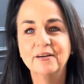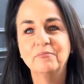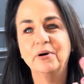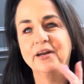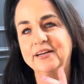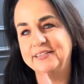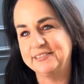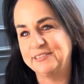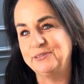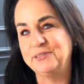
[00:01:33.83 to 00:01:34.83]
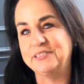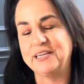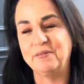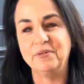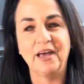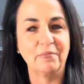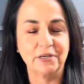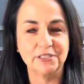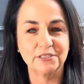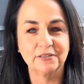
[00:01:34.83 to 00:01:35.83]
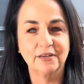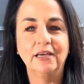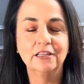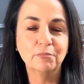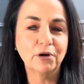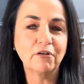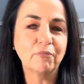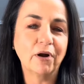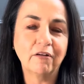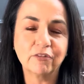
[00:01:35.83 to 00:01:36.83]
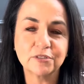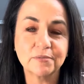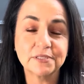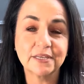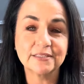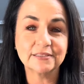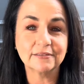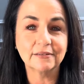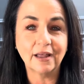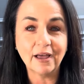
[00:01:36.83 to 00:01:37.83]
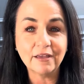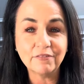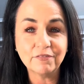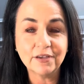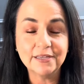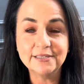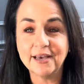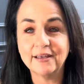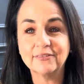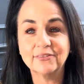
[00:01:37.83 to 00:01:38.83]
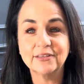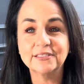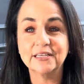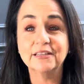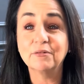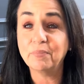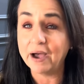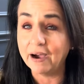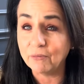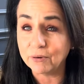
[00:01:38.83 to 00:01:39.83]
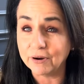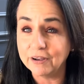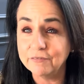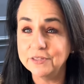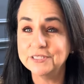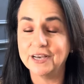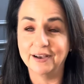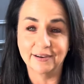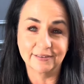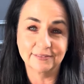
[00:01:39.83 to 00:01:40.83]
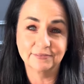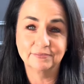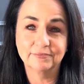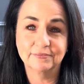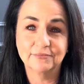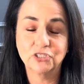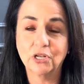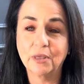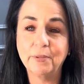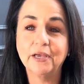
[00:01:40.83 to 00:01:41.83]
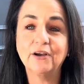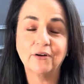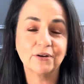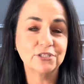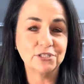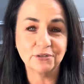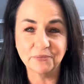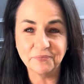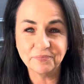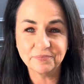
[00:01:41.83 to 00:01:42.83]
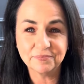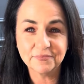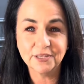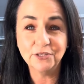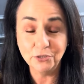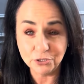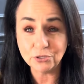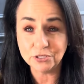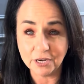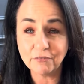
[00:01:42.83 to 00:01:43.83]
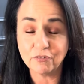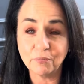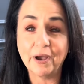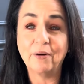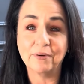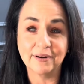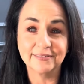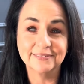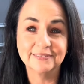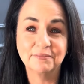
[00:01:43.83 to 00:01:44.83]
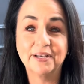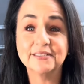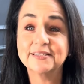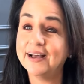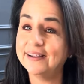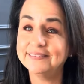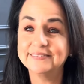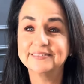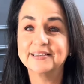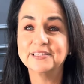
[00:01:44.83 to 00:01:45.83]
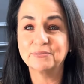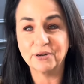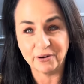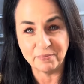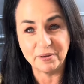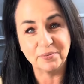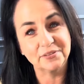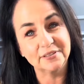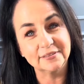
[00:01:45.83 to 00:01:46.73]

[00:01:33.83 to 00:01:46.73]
but it doesn't do the same damage. In the book of Proverbs, it says, life and death is in the power of the tongue. So let me encourage you, use your tongue for power because that is what great people do.